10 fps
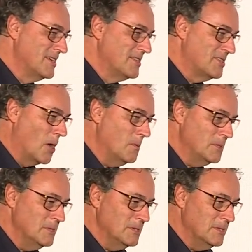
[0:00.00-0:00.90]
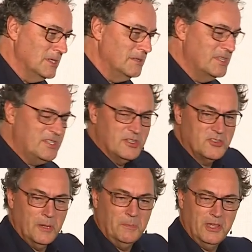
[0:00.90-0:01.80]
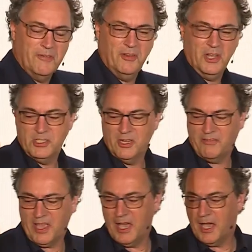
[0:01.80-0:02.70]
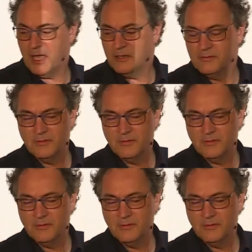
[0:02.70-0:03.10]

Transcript: So This is a simple definition of AI